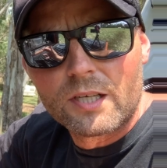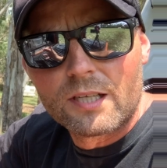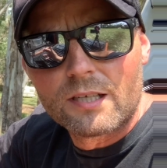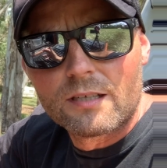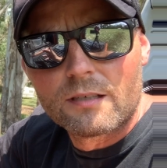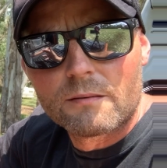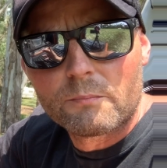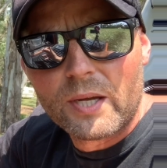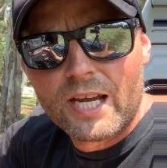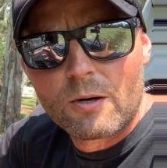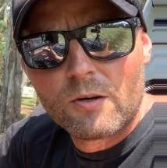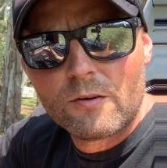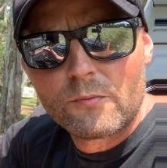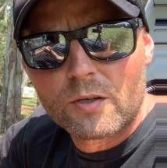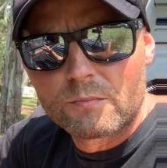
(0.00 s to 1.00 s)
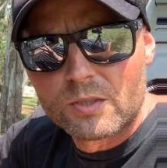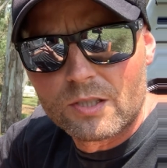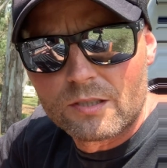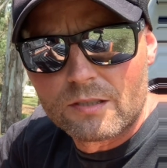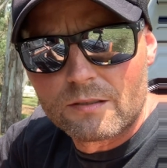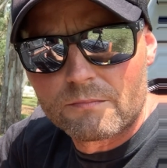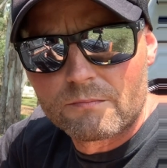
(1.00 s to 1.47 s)
in power from
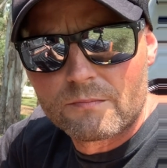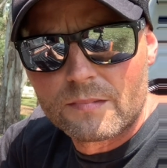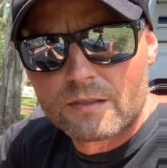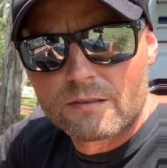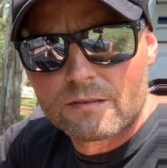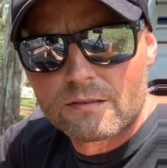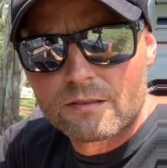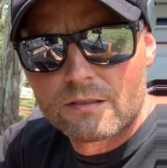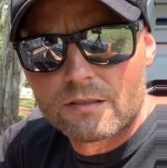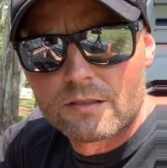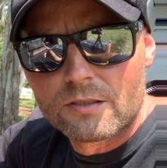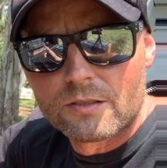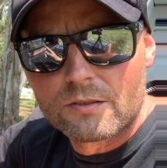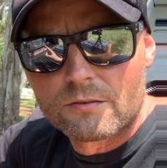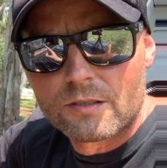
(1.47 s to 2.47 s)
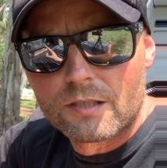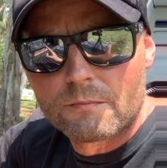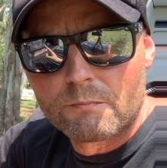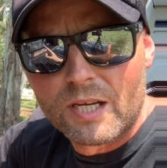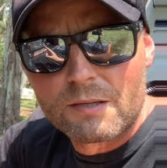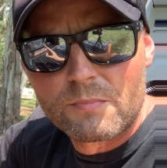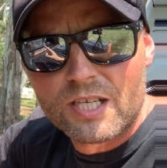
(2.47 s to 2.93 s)
your
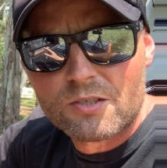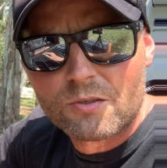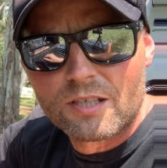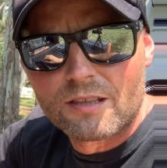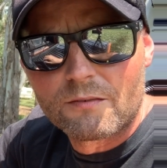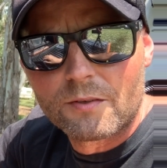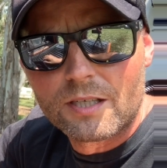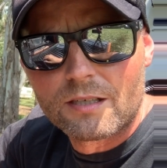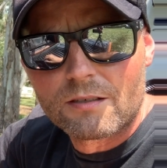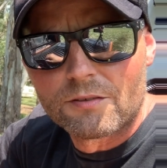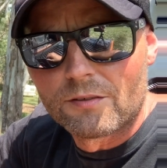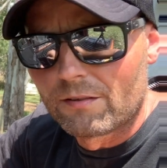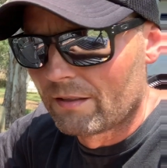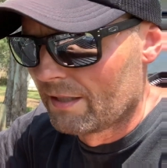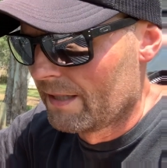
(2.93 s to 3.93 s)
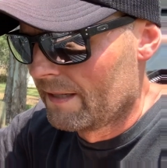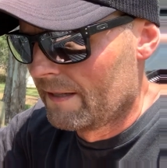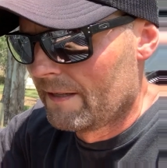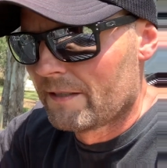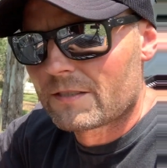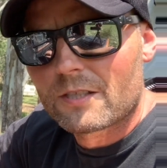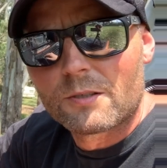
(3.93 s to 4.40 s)
main battery in the vehicle.
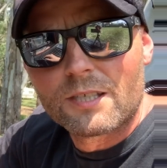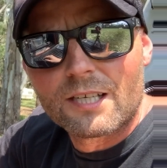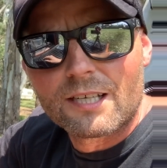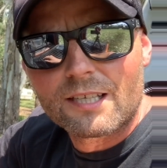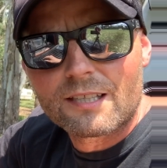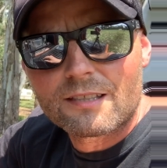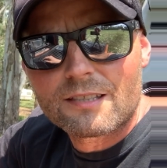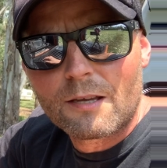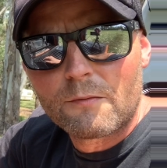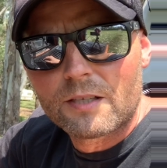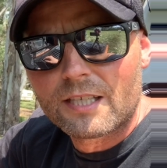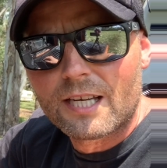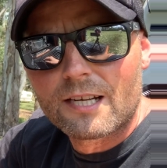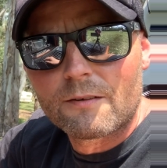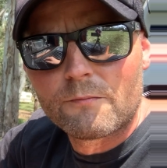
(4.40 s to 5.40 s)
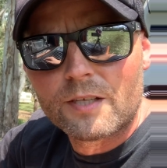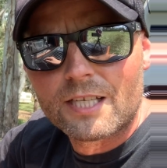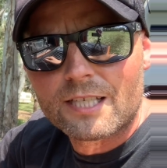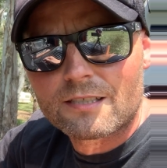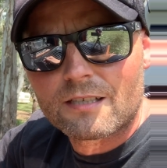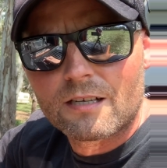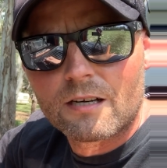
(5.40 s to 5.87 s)
So yeah, definitely get a
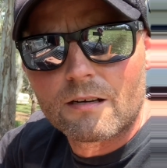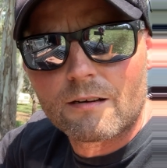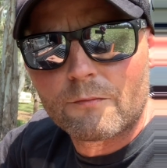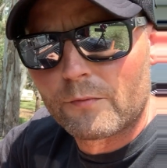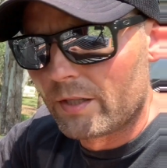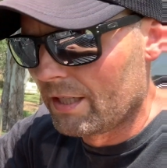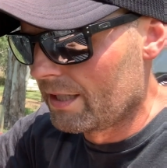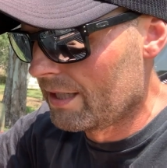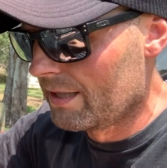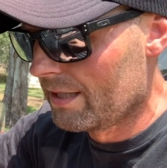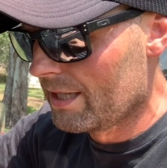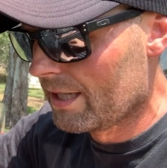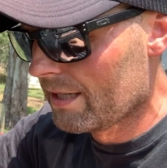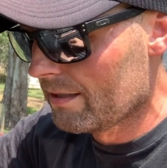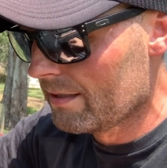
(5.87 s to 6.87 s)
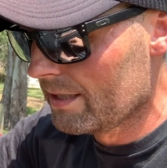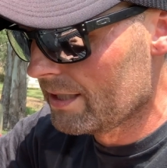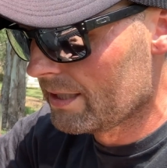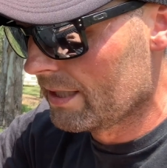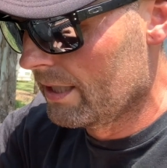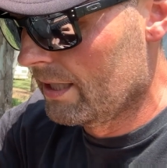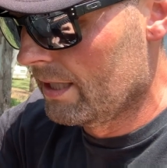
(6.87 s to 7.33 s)
VSR fitted in there, guys.